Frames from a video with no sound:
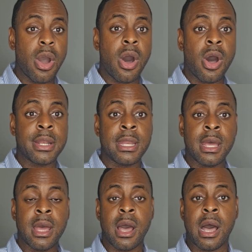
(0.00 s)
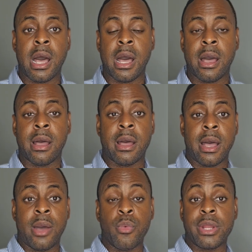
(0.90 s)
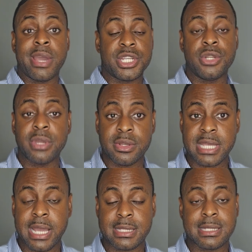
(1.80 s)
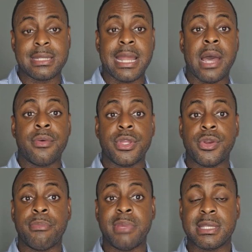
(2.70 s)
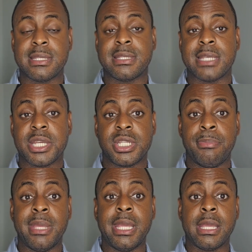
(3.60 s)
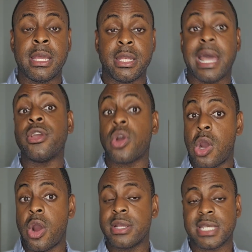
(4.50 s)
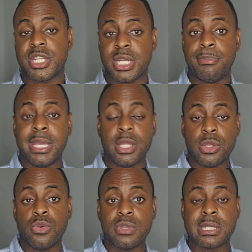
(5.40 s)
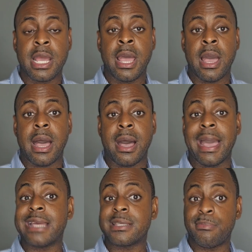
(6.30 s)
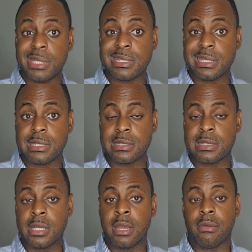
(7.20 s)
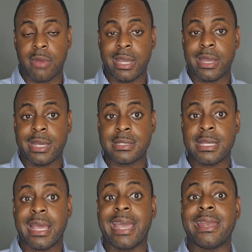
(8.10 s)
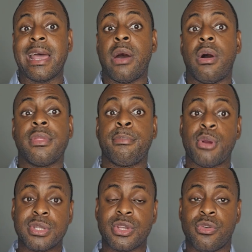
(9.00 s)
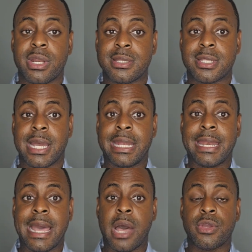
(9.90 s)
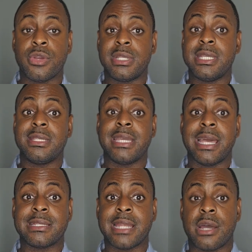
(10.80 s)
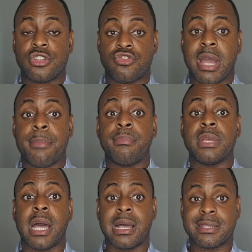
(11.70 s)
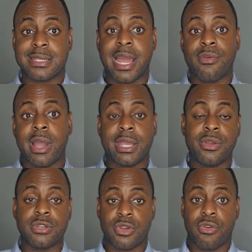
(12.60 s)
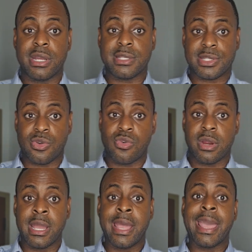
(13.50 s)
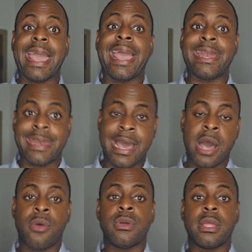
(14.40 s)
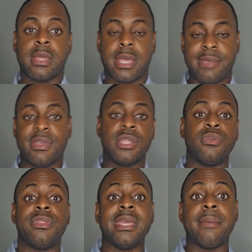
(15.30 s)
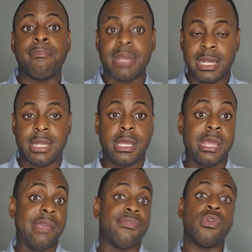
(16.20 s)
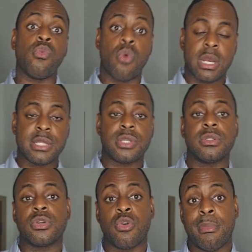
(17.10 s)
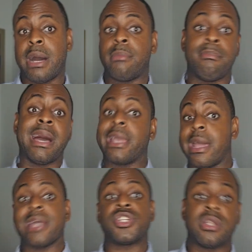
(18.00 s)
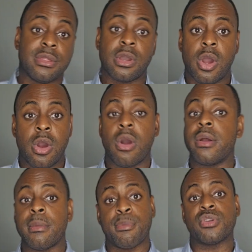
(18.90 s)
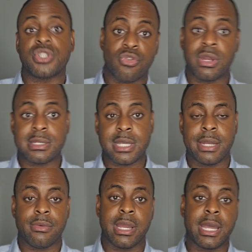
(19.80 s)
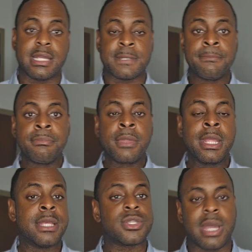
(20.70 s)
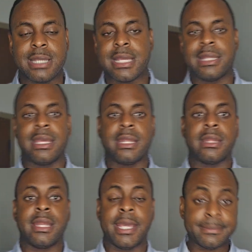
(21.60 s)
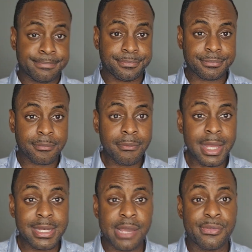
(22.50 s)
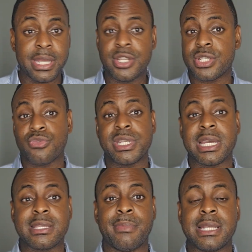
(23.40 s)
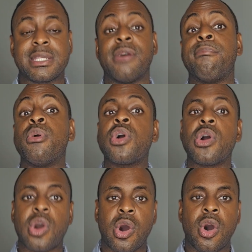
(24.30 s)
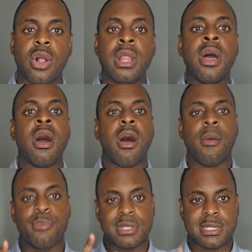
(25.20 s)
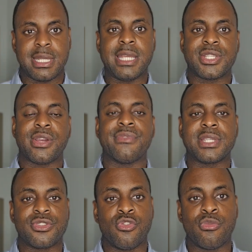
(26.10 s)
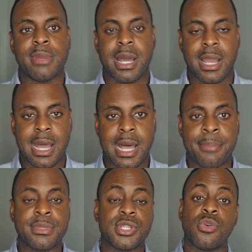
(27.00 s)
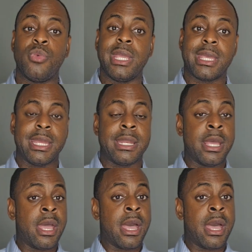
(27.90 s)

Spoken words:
on when you're actually doing your taxes, because now your business is actually your car is actually being used as a business, right, guys? And now on the personal credit side, now your DTI is now dropped, skyrocketing your credit score, and now giving you the ability, if you wanted to go about buying actually another car on the personal credit side, right, guys? So guys, at the end of the day, definitely just reach out to myself, book a call on prestigeservicesgroup.com so we can